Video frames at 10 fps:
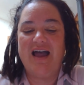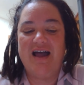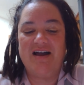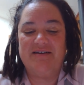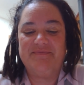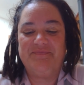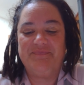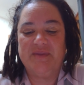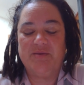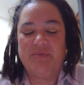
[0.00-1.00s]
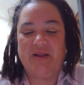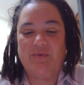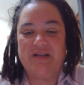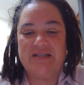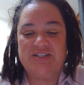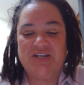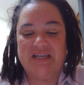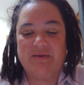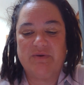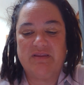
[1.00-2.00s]
But I wanted to
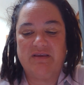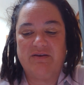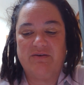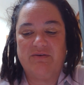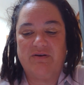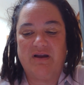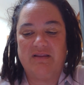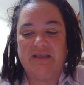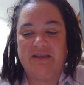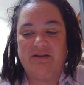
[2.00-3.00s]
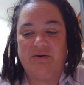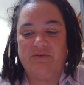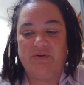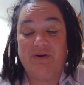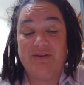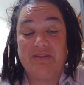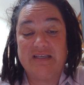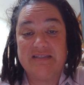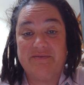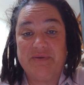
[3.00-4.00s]
check in with you and let you know a few other
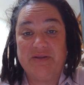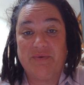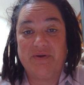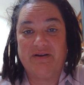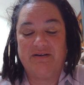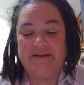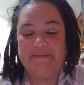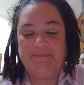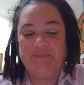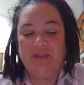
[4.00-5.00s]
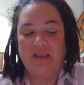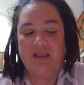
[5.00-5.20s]
things that have been going on.